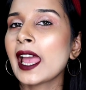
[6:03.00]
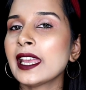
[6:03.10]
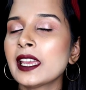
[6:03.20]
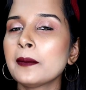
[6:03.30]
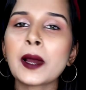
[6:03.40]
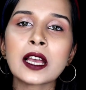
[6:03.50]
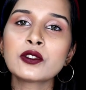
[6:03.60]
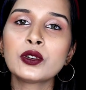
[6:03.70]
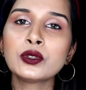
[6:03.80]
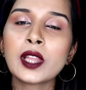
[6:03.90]
I can
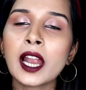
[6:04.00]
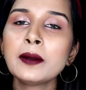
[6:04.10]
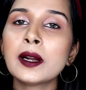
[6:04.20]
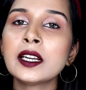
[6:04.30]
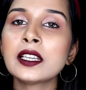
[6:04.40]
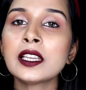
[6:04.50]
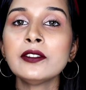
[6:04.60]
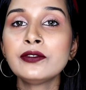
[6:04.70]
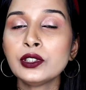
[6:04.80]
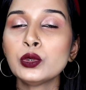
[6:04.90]
pass on to that, but
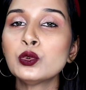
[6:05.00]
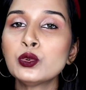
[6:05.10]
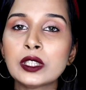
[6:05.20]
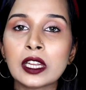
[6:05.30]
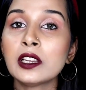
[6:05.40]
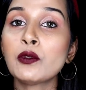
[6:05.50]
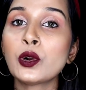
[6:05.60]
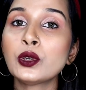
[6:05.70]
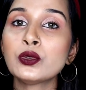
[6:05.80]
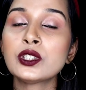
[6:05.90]
if you really
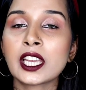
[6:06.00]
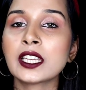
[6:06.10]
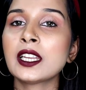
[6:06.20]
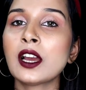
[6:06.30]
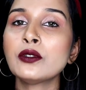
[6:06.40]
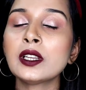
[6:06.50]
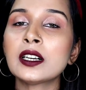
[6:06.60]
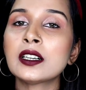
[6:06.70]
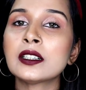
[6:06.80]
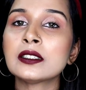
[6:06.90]
want to check it
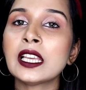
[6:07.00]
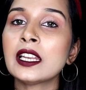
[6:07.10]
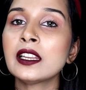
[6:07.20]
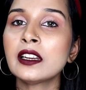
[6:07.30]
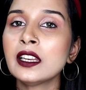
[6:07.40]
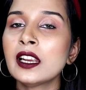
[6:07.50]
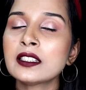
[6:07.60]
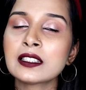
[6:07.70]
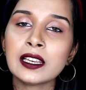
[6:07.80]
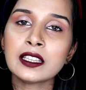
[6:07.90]
out, their
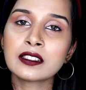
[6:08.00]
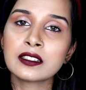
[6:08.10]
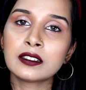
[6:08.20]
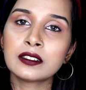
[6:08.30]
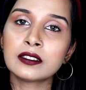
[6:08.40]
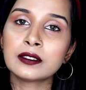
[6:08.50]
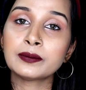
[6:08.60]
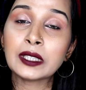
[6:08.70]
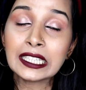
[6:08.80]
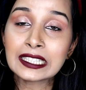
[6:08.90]
ingredients list
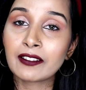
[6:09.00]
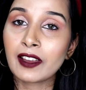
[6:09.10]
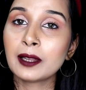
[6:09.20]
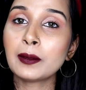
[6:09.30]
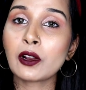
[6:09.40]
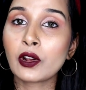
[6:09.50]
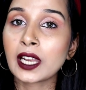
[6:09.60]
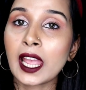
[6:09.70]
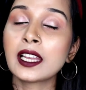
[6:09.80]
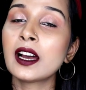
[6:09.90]
is available
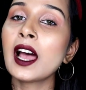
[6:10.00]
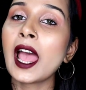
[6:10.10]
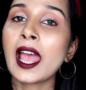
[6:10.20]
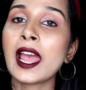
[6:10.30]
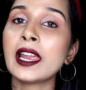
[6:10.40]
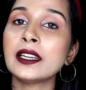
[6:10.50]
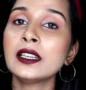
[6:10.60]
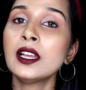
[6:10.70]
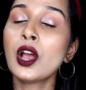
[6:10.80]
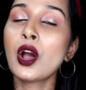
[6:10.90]
on Nykaa
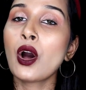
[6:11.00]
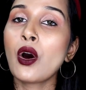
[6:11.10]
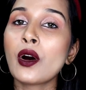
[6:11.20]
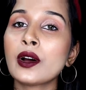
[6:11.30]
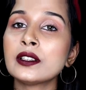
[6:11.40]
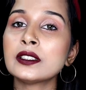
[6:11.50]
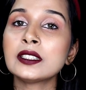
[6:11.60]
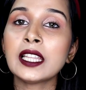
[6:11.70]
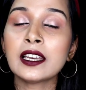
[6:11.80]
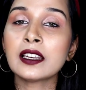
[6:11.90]
and
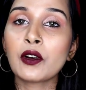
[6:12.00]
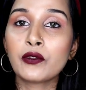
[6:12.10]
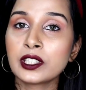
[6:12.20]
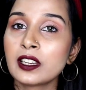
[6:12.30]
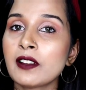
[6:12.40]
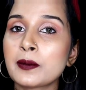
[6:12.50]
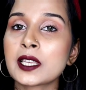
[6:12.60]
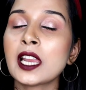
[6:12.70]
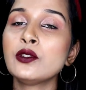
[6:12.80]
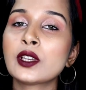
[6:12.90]
on their official
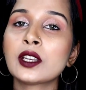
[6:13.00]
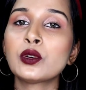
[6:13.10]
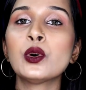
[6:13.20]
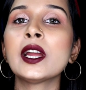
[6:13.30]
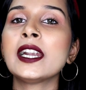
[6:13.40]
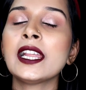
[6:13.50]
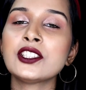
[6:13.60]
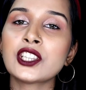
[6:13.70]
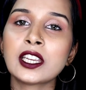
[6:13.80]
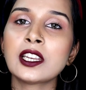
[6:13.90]
website. You can go
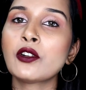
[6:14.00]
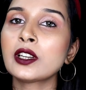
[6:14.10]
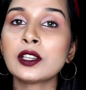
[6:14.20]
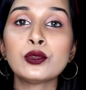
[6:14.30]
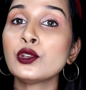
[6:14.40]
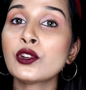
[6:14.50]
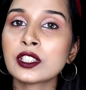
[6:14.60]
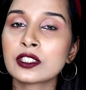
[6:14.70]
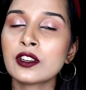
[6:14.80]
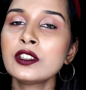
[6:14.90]
ahead and check it out and do
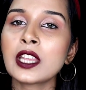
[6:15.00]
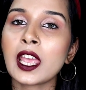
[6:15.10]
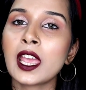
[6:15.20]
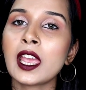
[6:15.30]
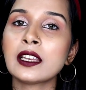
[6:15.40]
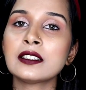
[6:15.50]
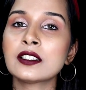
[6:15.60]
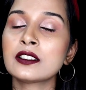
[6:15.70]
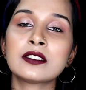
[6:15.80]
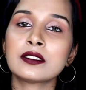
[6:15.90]
your research
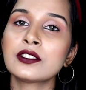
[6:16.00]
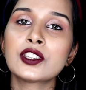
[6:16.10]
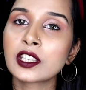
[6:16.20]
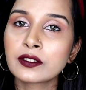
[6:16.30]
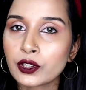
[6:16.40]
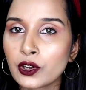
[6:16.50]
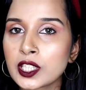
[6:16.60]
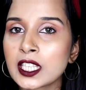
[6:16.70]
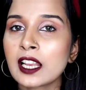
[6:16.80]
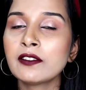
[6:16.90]
and just judge for
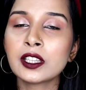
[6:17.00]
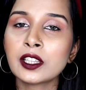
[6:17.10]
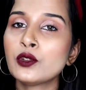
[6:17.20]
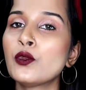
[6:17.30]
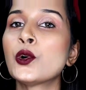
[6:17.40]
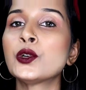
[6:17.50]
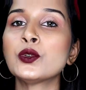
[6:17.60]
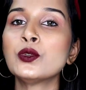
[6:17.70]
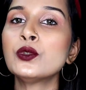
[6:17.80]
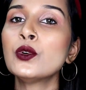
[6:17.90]
yourself whether you
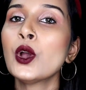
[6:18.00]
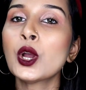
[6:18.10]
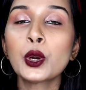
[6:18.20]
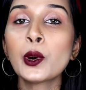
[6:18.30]
want to